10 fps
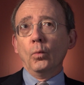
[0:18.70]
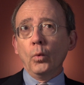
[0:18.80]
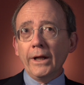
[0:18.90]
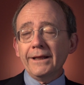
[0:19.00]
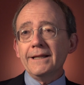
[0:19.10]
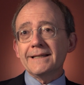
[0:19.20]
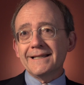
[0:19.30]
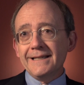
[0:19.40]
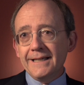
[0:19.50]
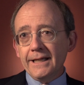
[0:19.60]
What
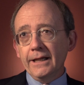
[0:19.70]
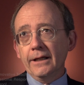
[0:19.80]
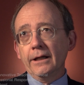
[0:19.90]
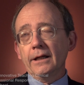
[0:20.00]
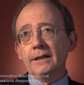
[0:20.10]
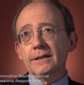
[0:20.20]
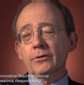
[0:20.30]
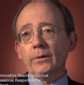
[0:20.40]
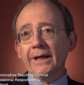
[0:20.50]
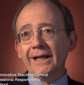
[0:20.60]
this did is
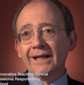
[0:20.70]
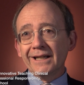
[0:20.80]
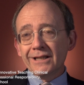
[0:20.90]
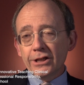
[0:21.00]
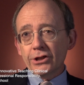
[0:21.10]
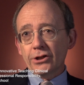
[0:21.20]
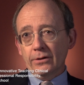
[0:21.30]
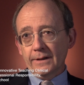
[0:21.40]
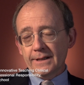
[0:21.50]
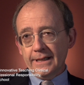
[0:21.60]
create an
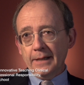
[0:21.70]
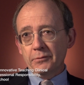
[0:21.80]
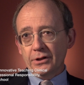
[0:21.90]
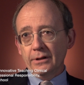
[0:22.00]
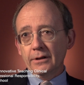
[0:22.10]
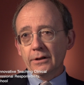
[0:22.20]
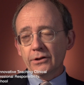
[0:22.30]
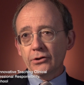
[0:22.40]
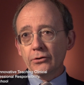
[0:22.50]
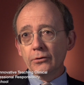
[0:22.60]
additional exception
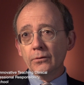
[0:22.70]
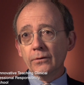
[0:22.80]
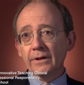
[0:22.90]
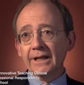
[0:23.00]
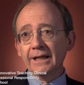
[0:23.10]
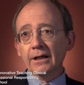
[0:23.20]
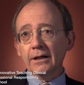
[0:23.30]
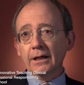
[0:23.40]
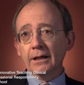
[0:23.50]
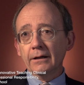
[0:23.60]
to the
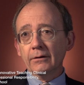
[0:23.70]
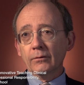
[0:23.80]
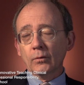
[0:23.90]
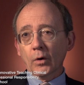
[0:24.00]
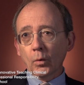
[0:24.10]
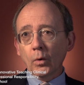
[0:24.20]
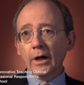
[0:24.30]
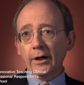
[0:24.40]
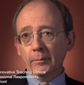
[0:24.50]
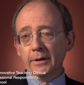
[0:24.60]

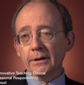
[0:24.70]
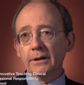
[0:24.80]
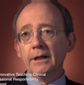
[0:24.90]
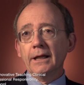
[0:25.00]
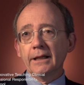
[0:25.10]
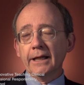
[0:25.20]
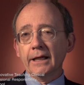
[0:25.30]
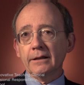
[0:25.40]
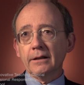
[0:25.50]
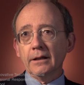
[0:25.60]
requirement
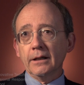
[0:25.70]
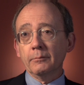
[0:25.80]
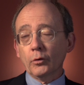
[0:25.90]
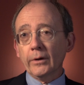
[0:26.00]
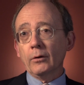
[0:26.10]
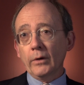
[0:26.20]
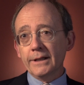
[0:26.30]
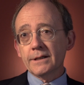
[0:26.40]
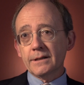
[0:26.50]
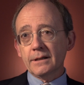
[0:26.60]
that parental
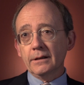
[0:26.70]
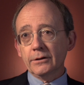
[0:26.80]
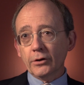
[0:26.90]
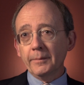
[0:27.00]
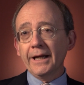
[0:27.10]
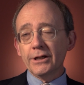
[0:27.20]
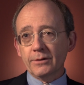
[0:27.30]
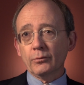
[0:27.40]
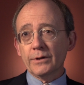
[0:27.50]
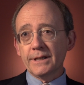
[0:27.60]
rights
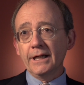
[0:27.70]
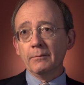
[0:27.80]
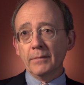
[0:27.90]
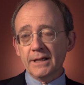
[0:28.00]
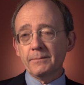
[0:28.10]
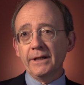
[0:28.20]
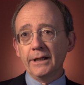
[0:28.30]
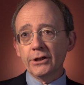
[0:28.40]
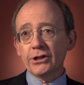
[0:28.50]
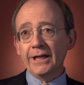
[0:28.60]
termination proceeding must be
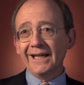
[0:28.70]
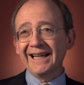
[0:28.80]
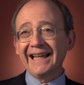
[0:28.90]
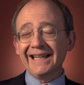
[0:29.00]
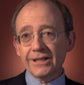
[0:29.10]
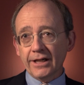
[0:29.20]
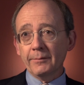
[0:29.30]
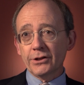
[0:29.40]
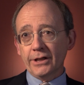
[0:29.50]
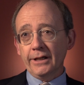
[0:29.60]
initiated any
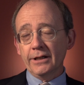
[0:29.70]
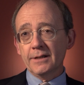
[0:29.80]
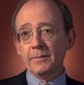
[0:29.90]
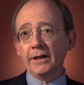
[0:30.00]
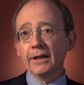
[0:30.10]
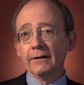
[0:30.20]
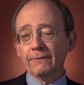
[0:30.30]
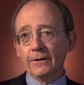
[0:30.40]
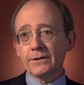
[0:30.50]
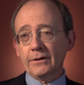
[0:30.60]
time a child has been in
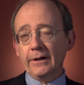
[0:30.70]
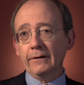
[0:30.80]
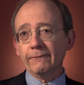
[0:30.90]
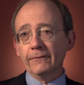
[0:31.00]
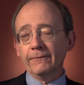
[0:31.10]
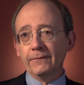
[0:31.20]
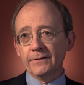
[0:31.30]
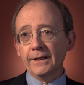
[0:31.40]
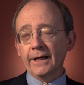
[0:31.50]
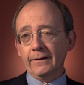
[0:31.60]
foster care for
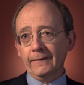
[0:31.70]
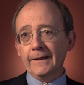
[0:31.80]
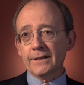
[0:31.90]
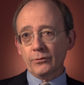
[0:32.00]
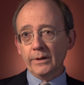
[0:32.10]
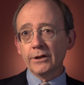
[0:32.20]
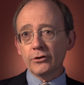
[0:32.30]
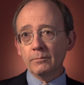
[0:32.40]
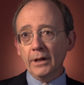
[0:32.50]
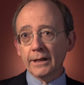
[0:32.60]
15 out of the last
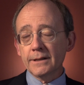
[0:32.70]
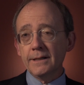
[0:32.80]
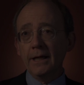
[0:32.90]
22 months.